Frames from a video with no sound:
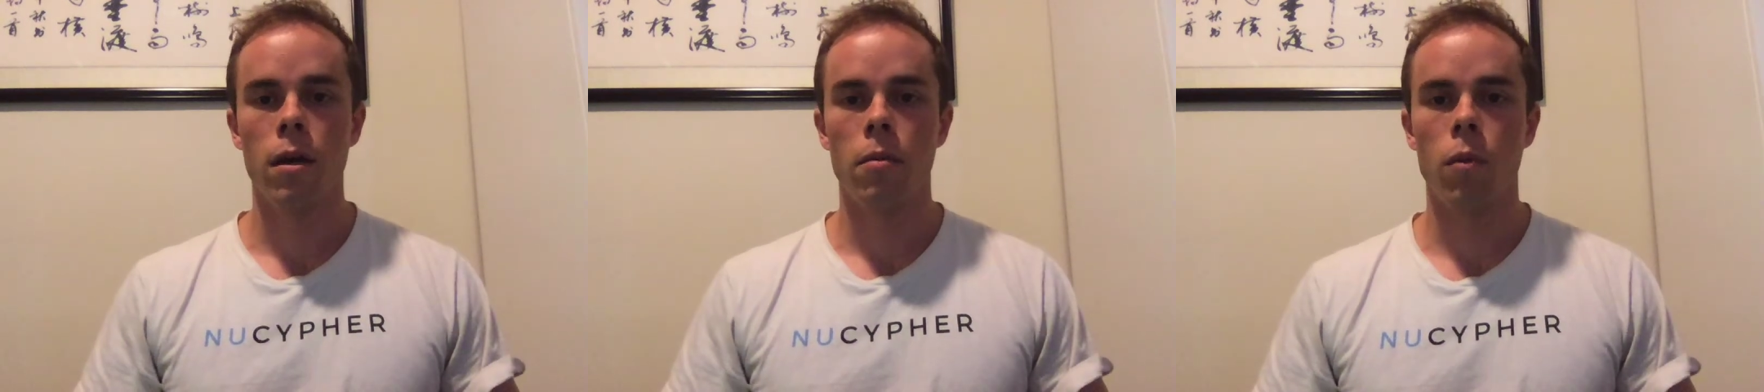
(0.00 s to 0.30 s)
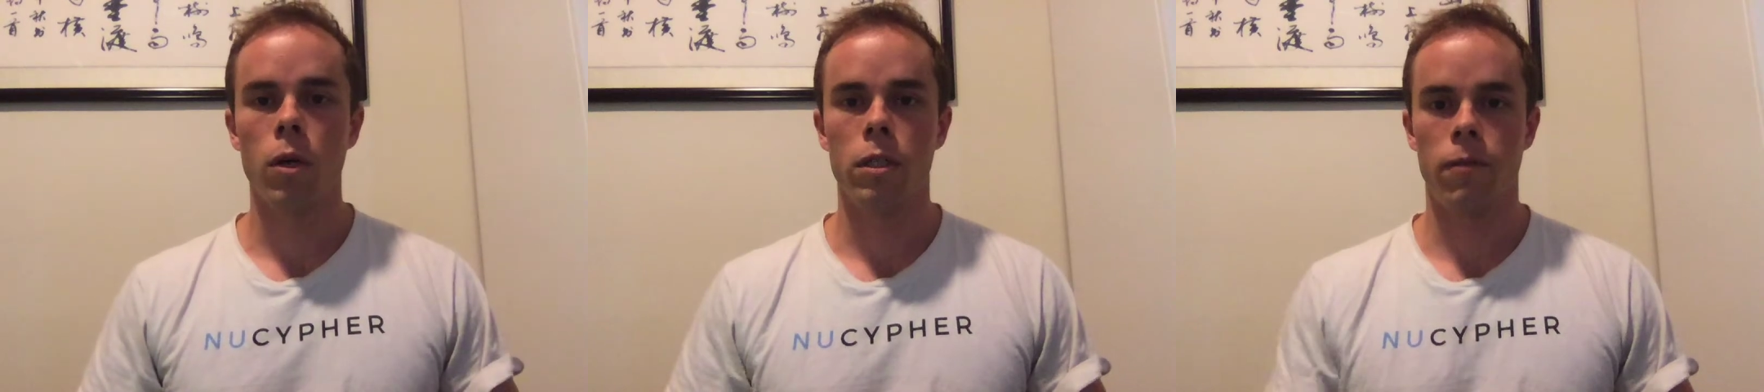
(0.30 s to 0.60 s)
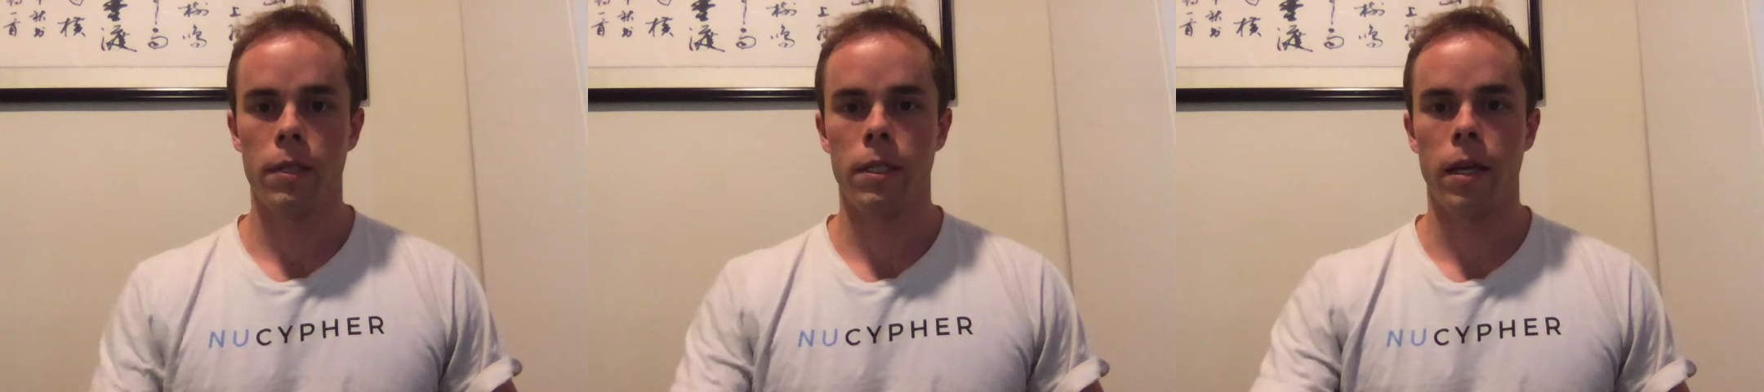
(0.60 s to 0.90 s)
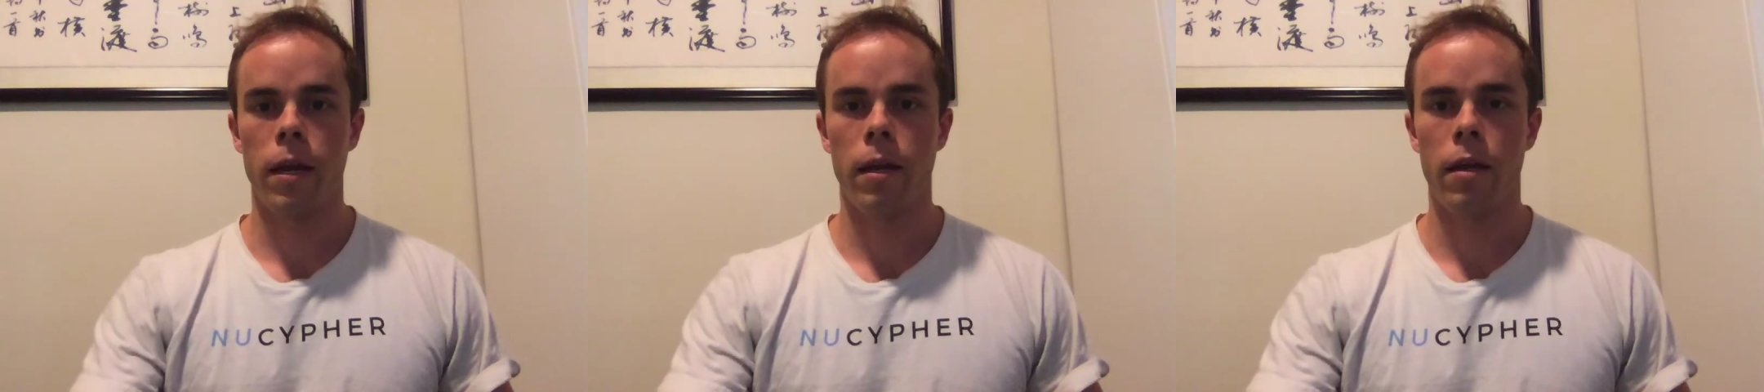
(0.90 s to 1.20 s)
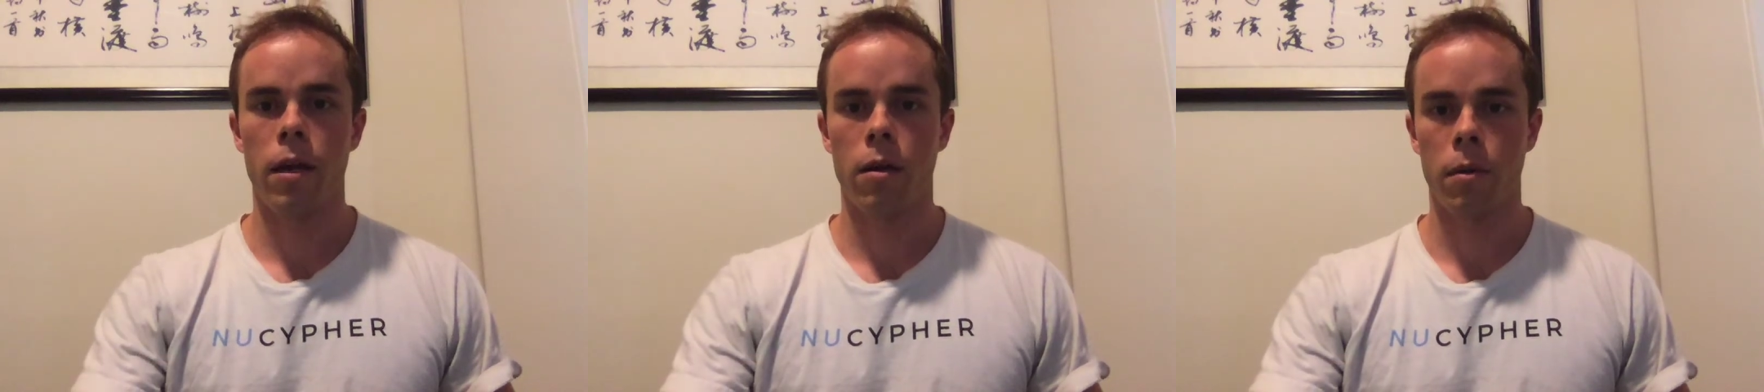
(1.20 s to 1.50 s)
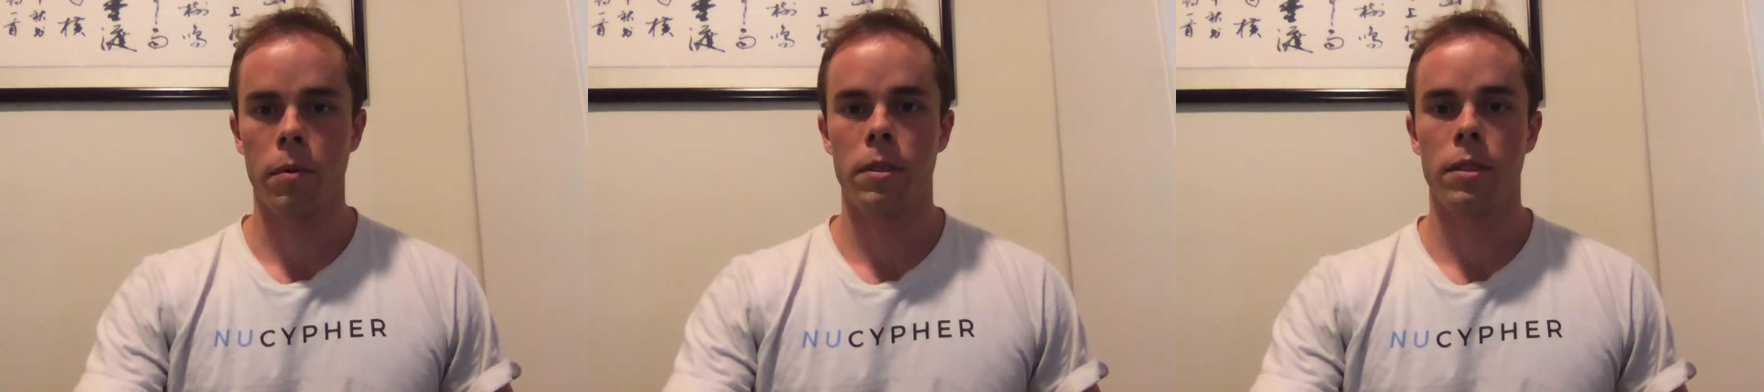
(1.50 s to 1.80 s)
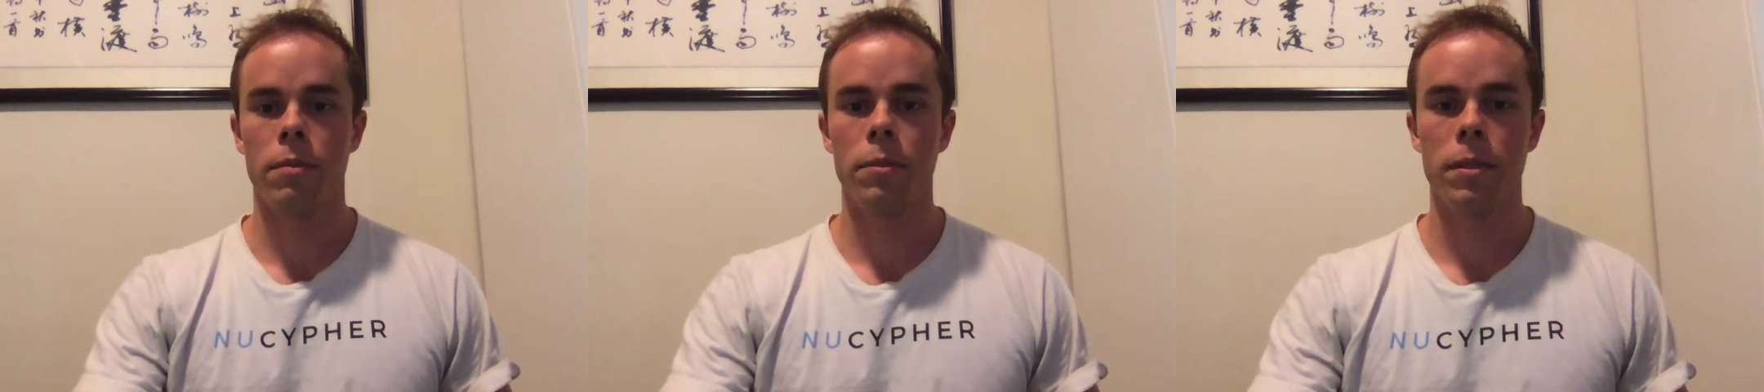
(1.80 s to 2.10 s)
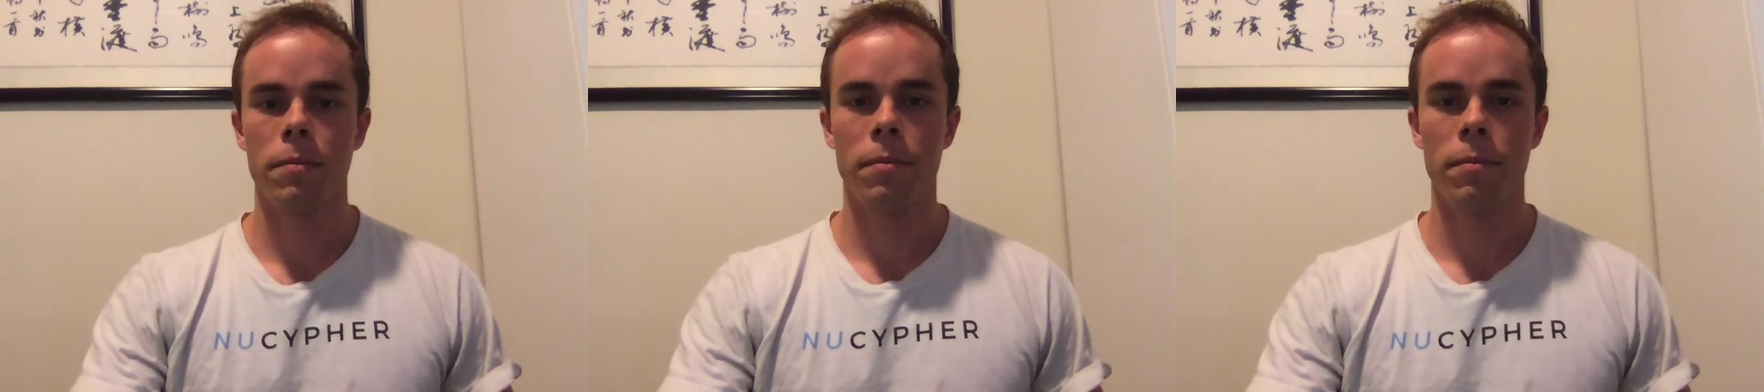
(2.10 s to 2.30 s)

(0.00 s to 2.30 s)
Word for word: more sophisticated uh, crypto systems.